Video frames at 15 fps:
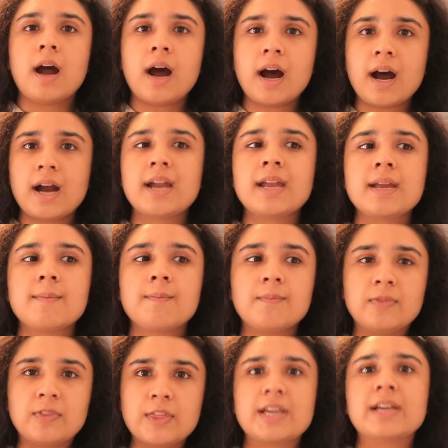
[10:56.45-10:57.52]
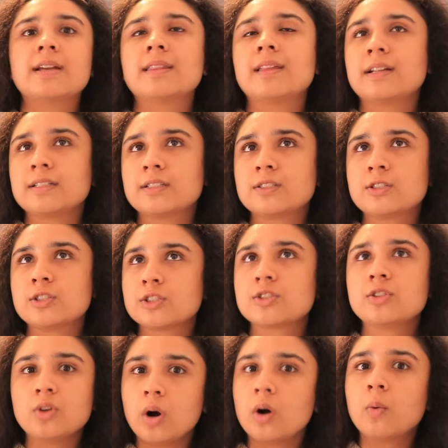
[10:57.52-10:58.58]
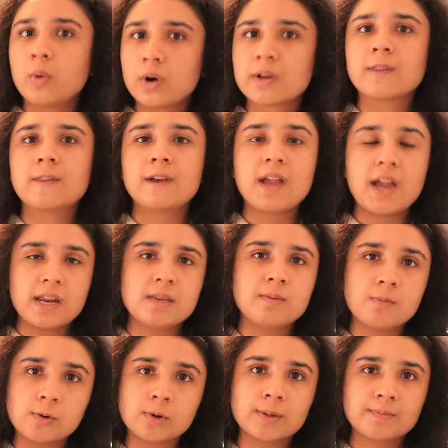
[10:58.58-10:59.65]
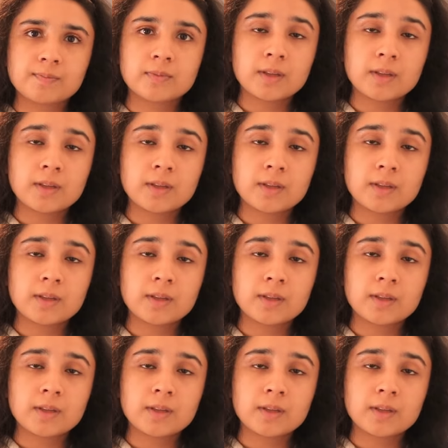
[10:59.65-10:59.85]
I think that it's just not worth it anymore.